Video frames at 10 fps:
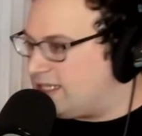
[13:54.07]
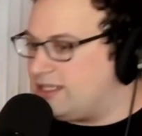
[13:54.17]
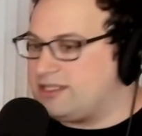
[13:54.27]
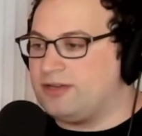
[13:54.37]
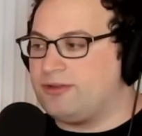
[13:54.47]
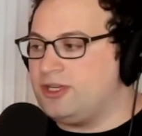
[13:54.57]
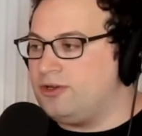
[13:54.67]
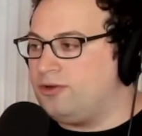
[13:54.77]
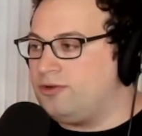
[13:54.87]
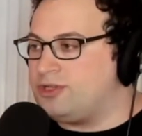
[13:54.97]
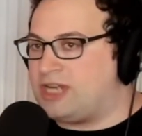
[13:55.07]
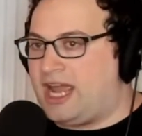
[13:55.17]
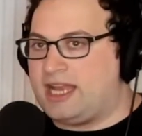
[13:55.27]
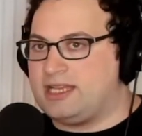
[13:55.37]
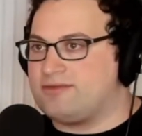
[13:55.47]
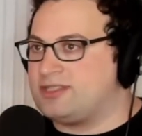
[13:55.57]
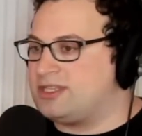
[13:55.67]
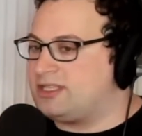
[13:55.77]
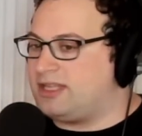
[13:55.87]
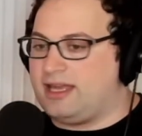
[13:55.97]
is so huge, and there's
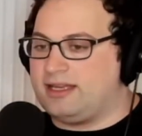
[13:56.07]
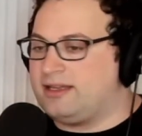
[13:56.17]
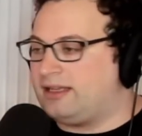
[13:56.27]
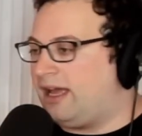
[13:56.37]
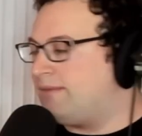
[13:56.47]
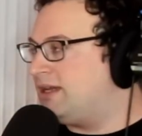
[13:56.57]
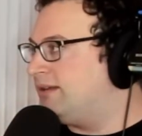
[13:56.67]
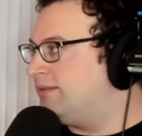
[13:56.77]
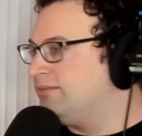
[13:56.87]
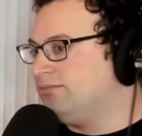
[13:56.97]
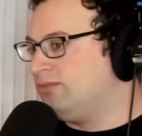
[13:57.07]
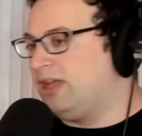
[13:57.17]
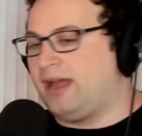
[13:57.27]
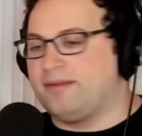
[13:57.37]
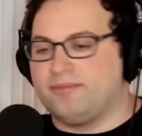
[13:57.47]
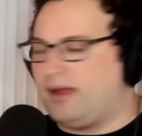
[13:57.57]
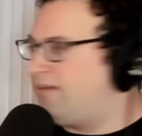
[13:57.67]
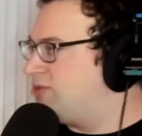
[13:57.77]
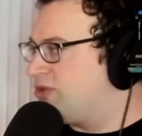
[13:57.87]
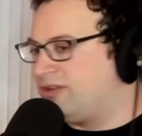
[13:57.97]
just like, I mean, I'm
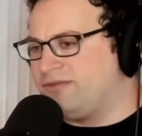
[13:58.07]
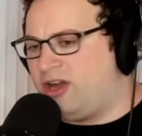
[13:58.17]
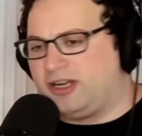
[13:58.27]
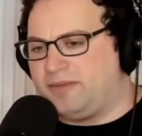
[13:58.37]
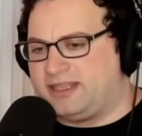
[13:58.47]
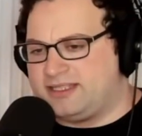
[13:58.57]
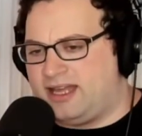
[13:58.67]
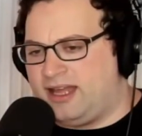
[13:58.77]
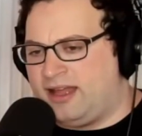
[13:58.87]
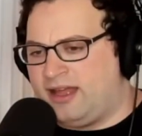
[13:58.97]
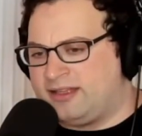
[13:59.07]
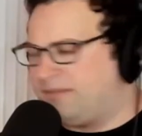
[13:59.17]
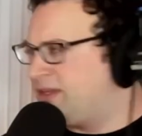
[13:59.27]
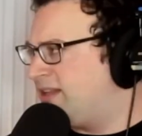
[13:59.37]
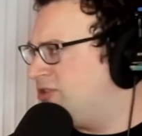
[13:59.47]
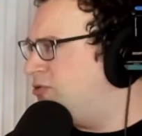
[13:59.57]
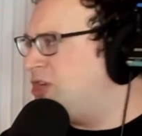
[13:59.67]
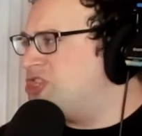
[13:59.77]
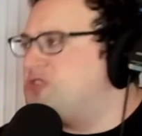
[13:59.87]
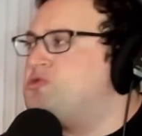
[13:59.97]
sure you've talked about this a ton, but you can
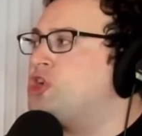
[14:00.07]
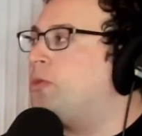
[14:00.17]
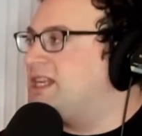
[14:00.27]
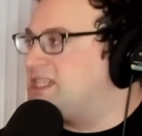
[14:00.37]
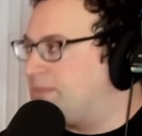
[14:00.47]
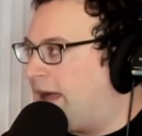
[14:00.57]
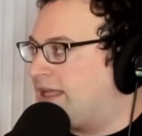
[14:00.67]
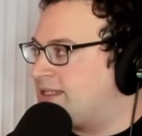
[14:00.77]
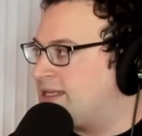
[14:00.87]
just do so many spots,